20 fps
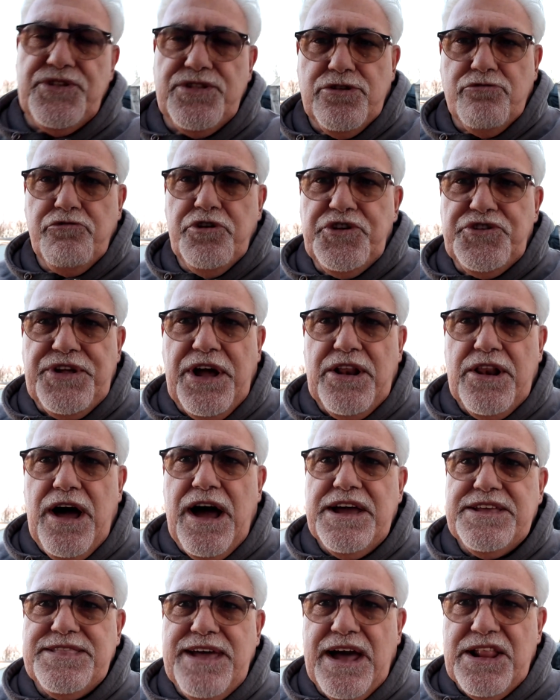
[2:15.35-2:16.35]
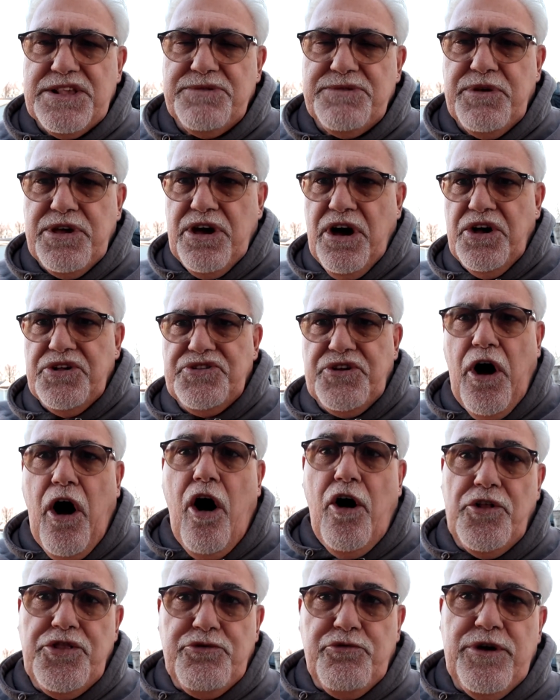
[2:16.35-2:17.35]
And the reason I like that is because
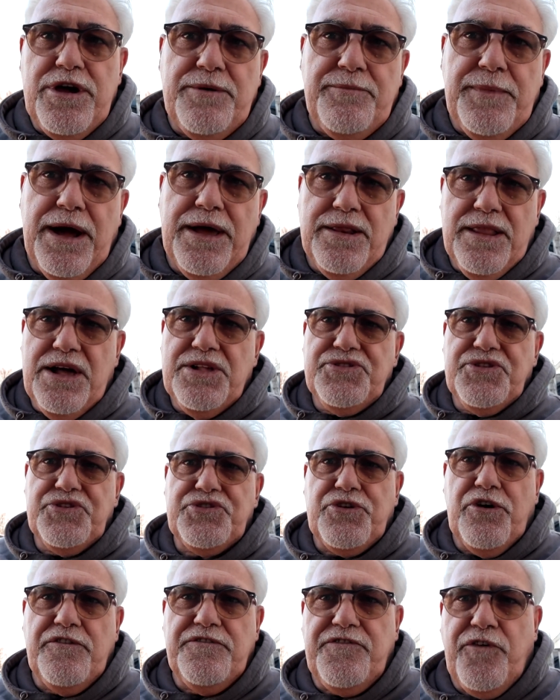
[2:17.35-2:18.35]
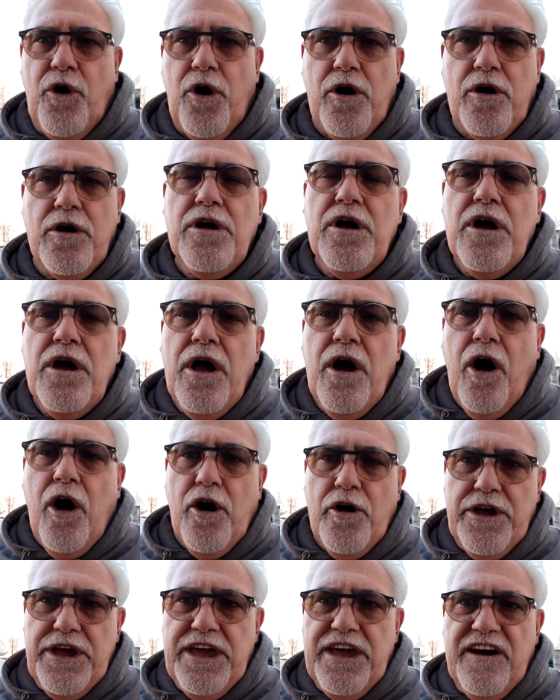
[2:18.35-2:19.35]
all three of my lenses so far
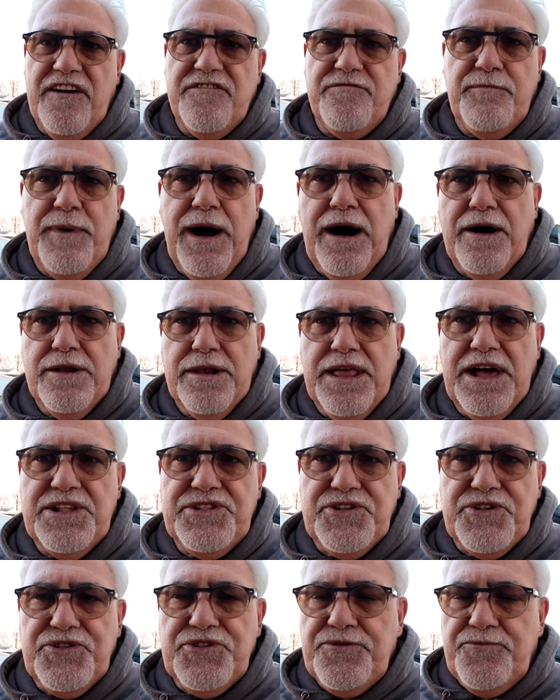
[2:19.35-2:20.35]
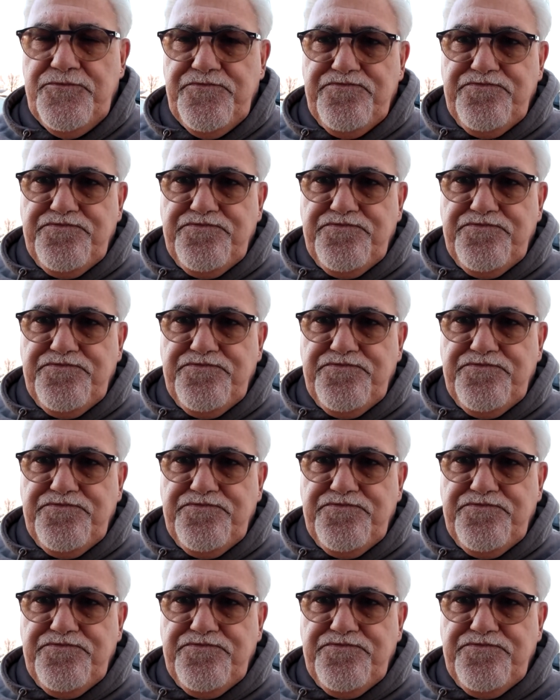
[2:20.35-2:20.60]
are EF mount lenses.